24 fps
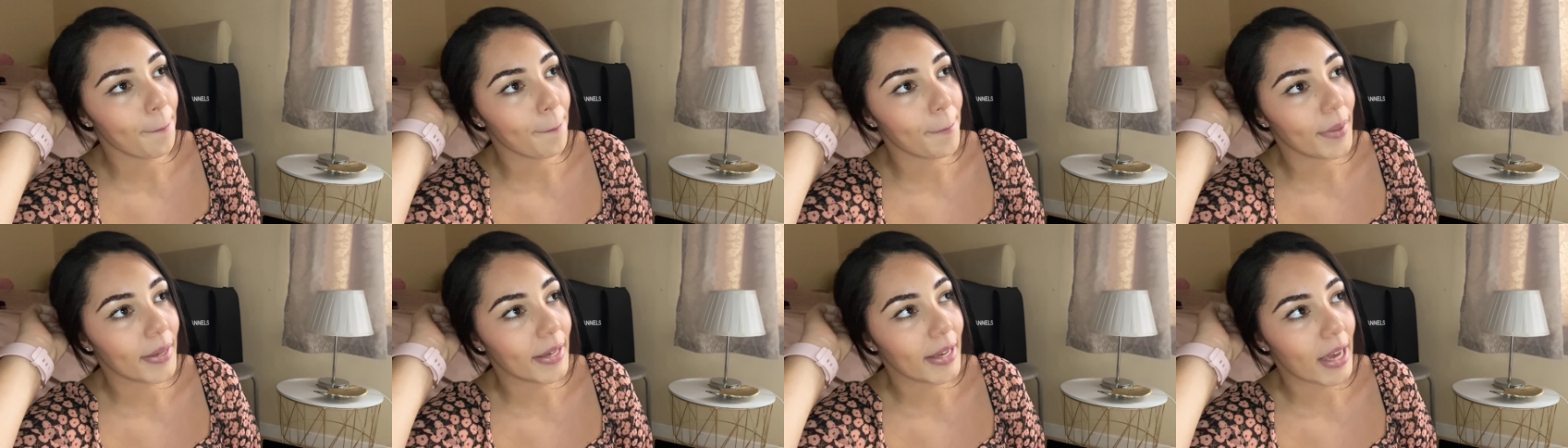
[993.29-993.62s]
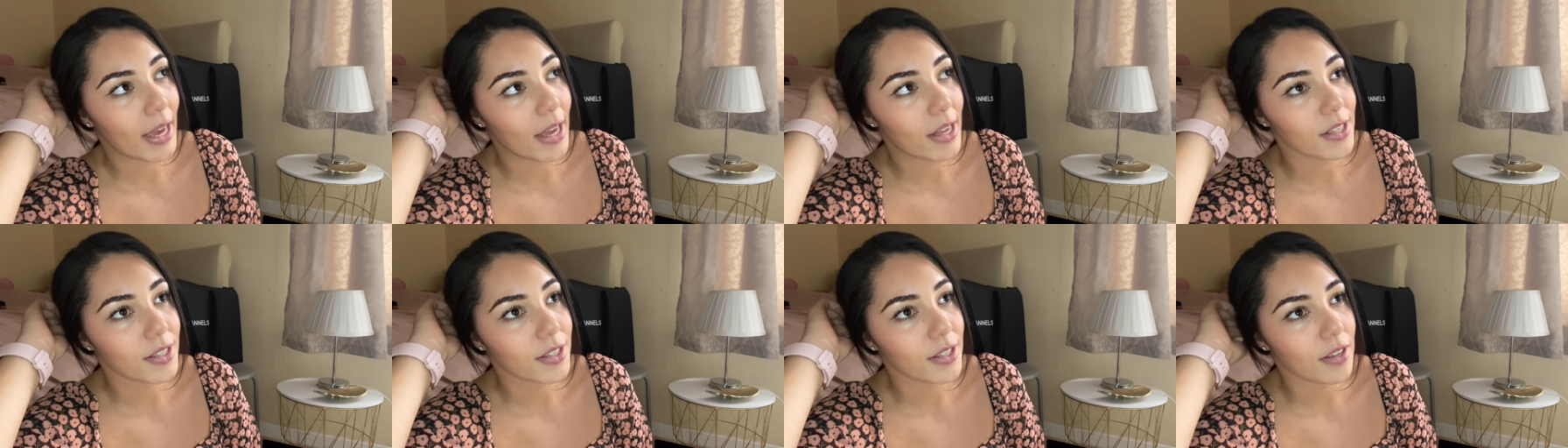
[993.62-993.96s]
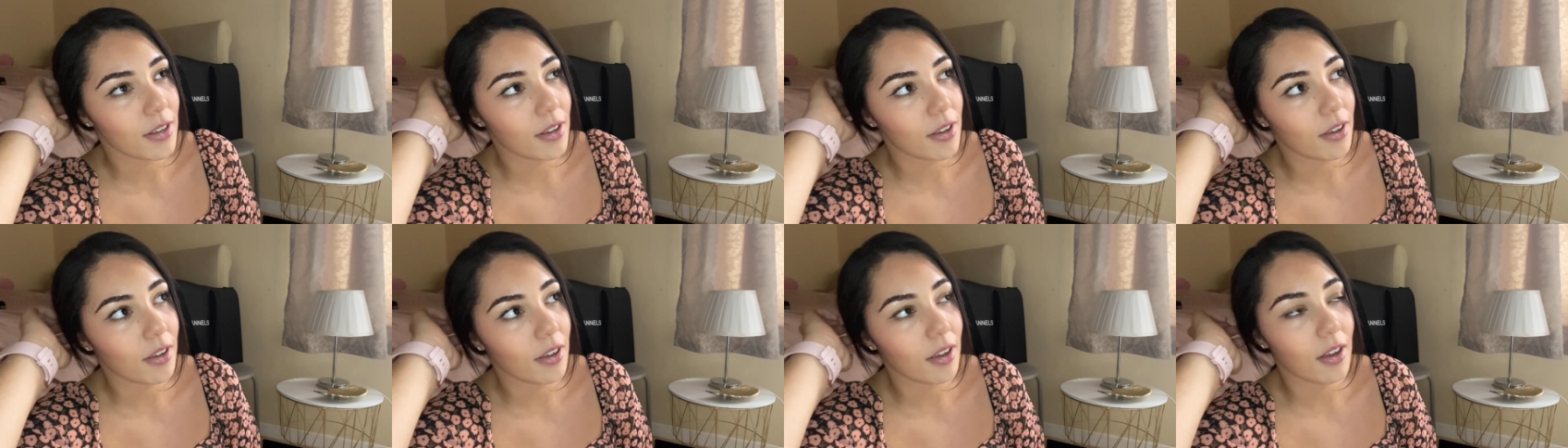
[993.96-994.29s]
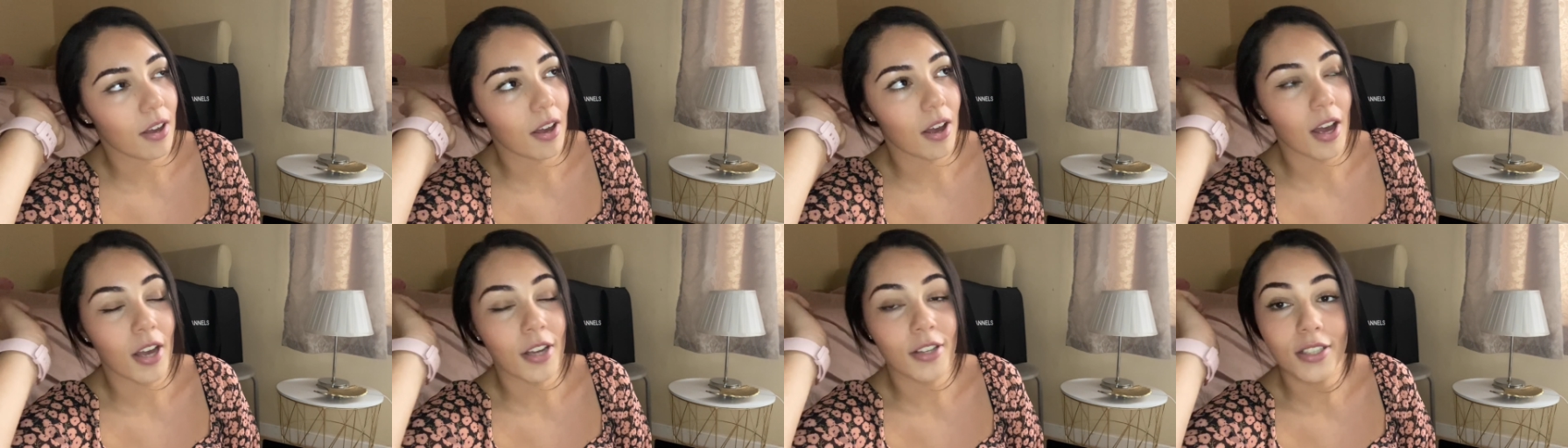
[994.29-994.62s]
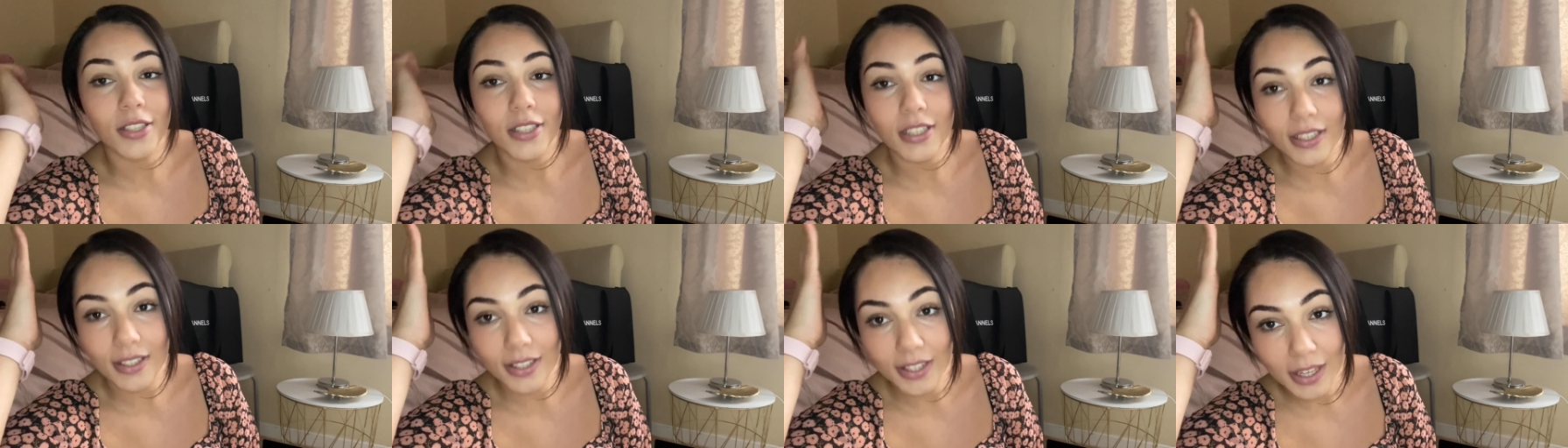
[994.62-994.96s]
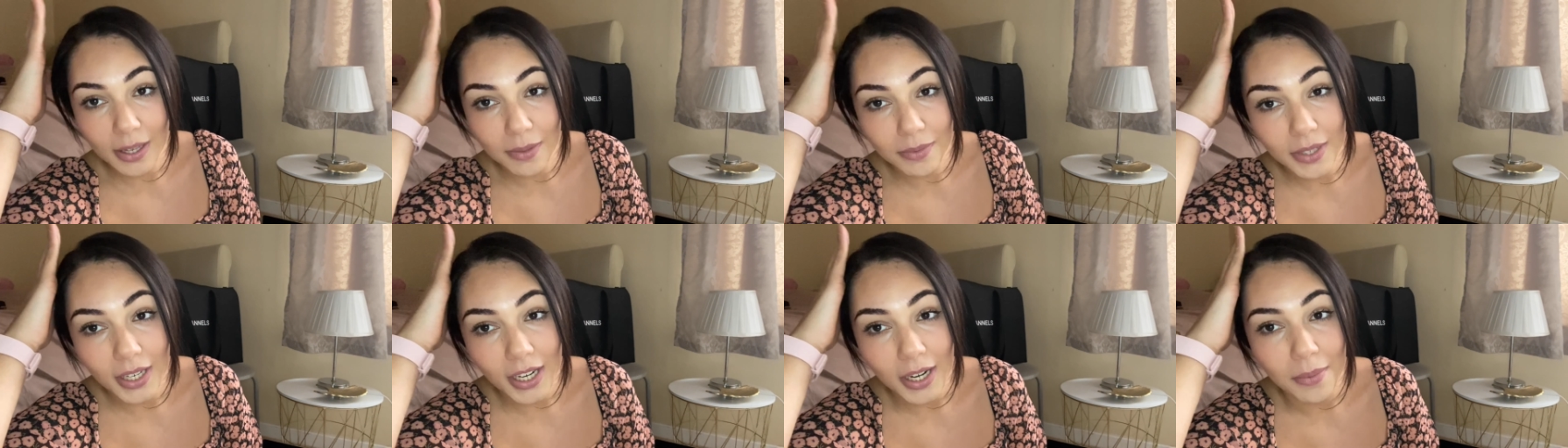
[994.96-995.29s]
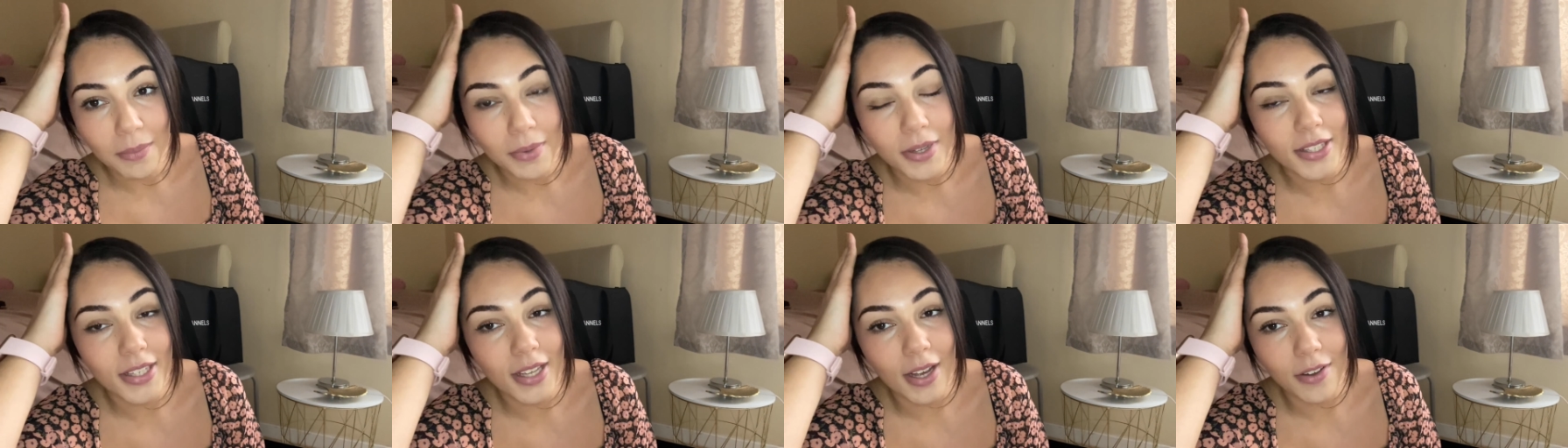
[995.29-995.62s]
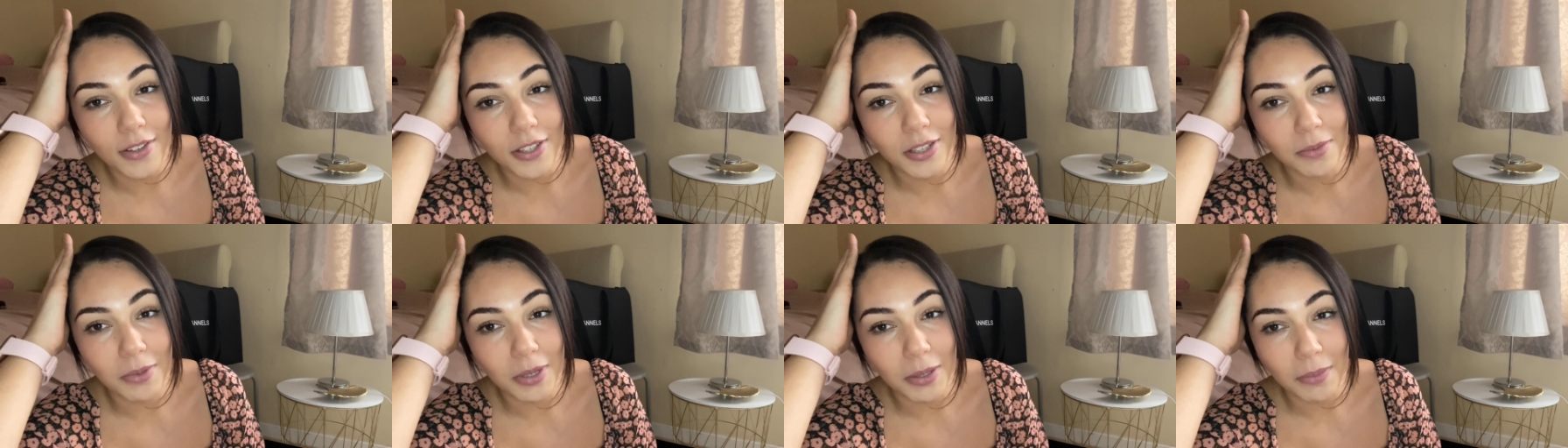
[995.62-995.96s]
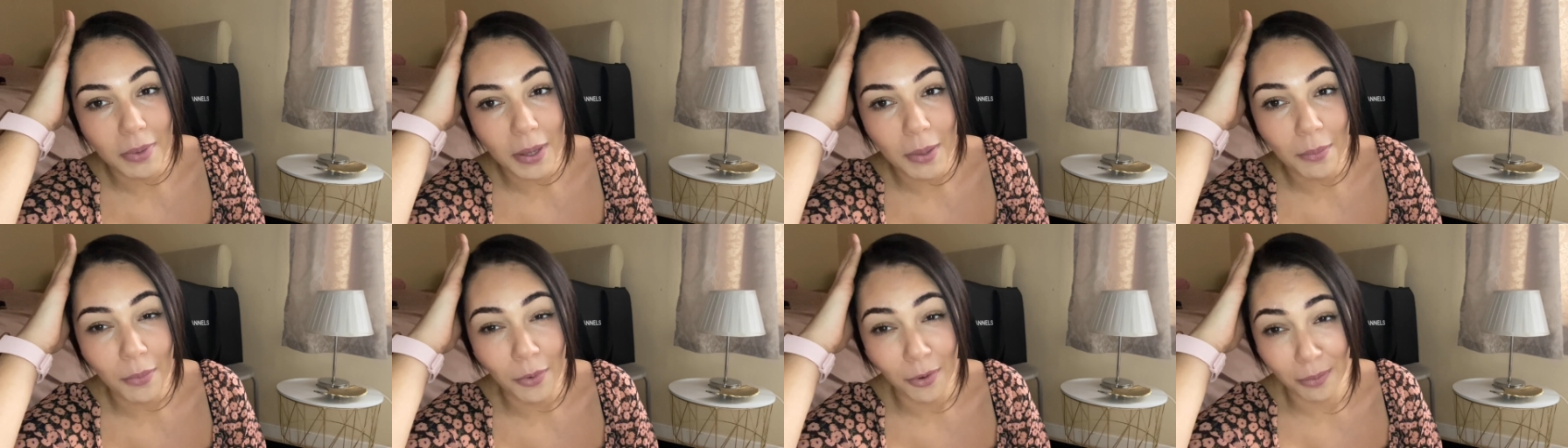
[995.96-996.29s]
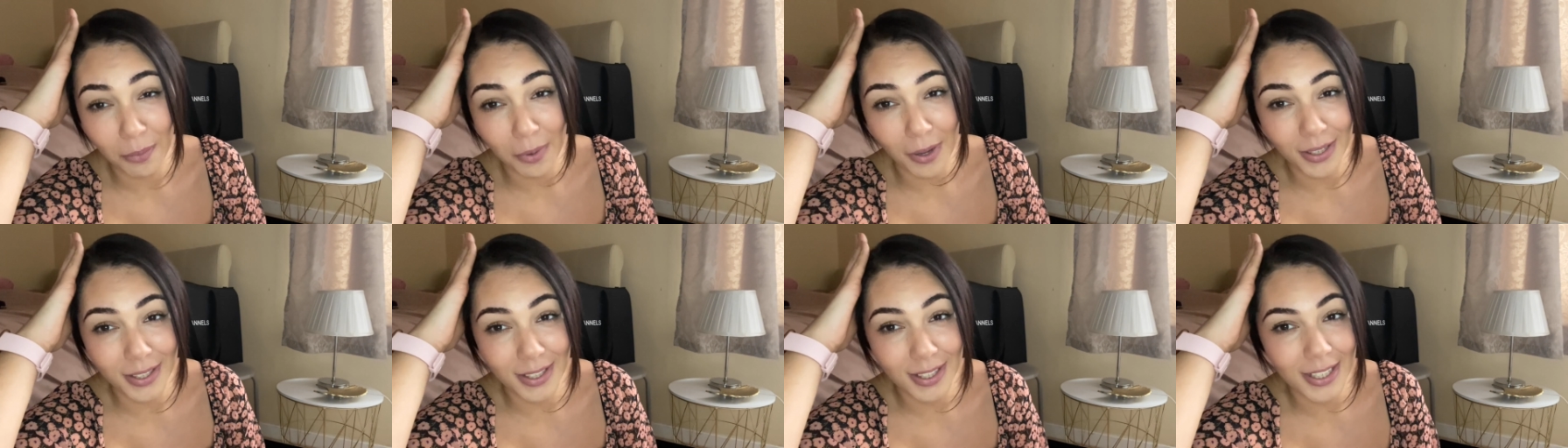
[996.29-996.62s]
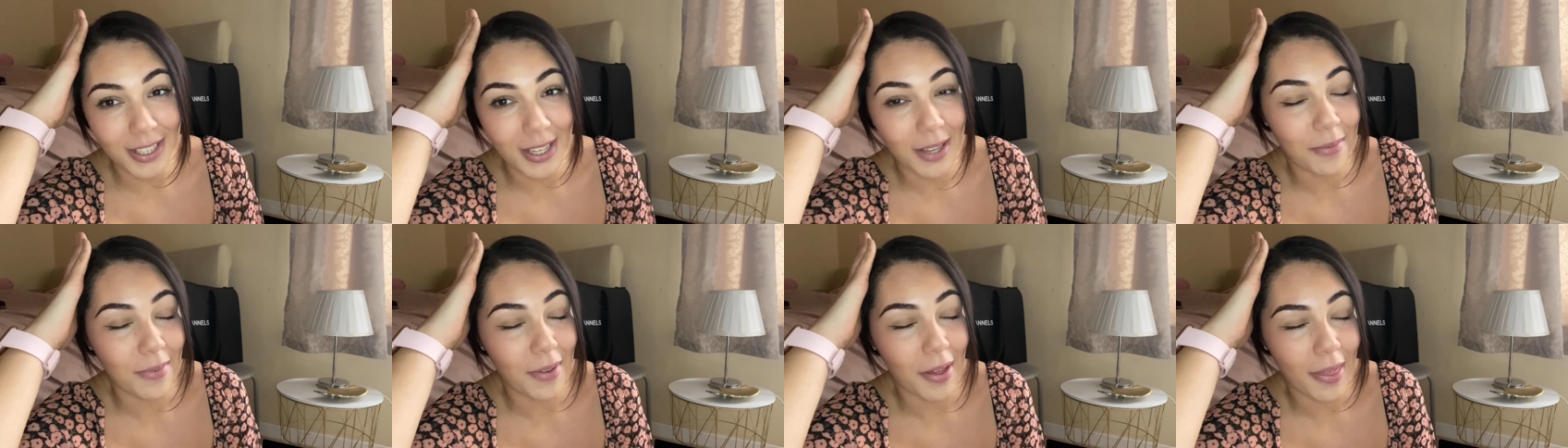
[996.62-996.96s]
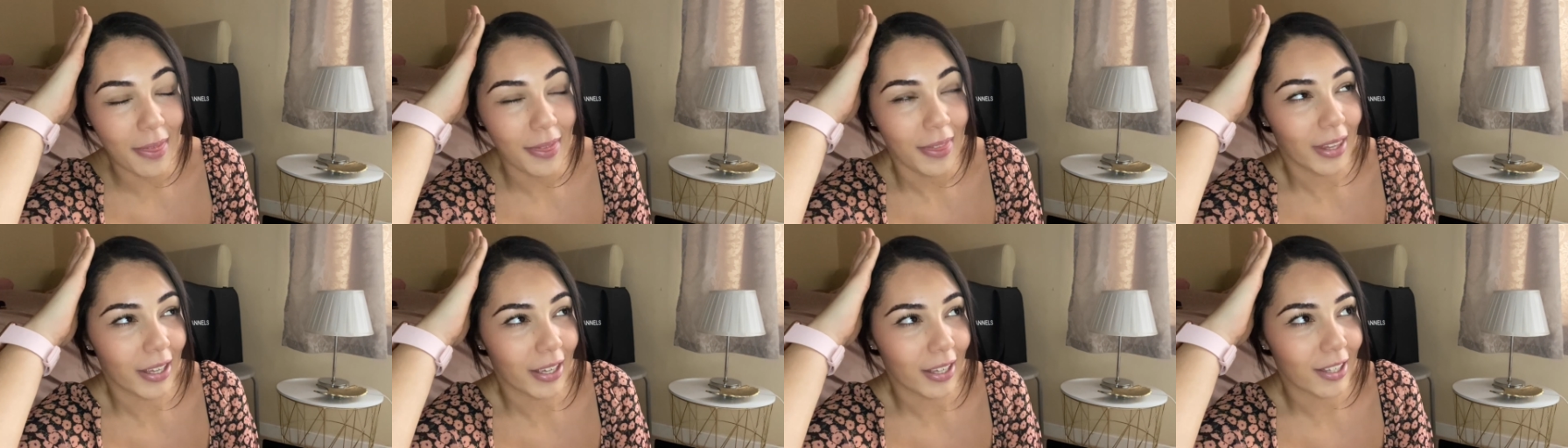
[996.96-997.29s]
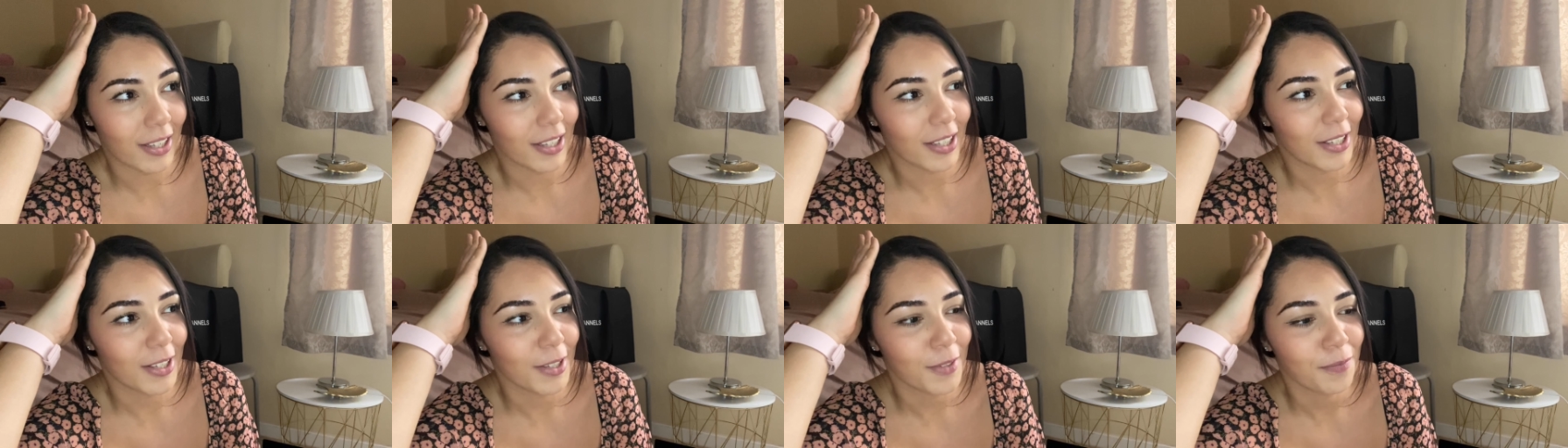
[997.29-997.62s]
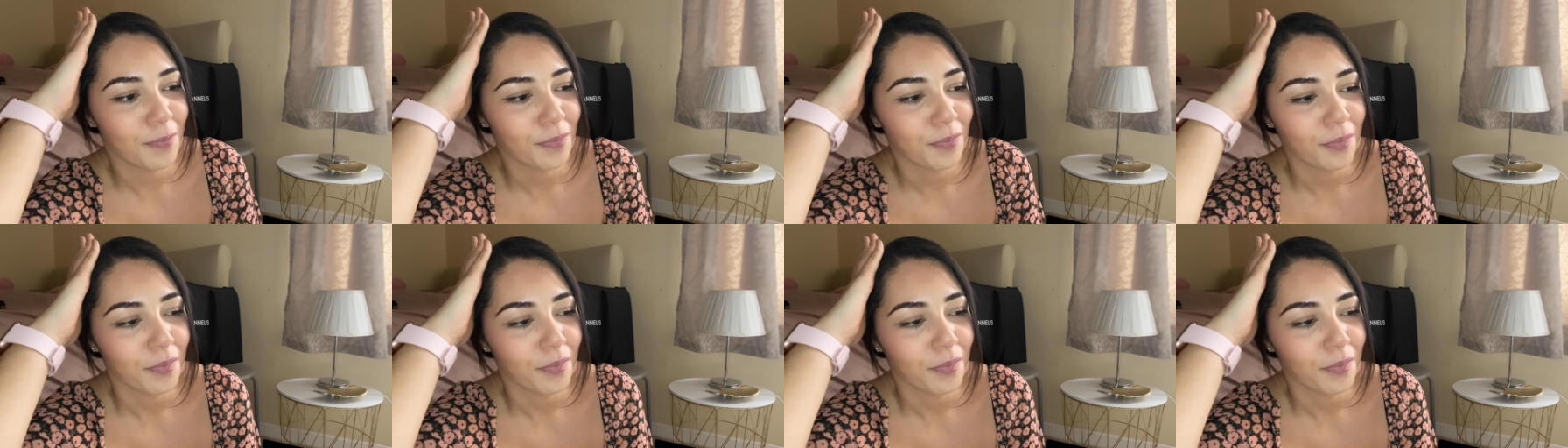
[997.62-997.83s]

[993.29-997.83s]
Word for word: But yeah, so I just need to keep telling myself to be a bit more positive, I think.